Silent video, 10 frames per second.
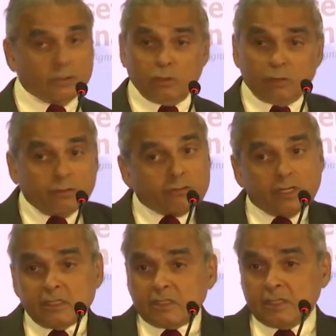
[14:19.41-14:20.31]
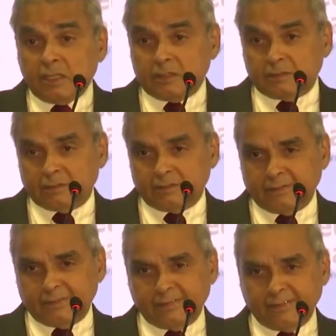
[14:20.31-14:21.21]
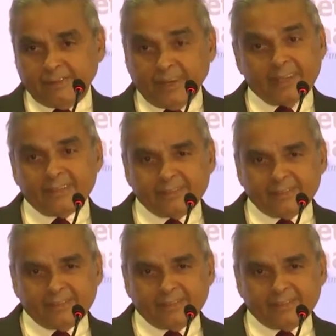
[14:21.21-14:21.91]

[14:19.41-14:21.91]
you have already seen, right?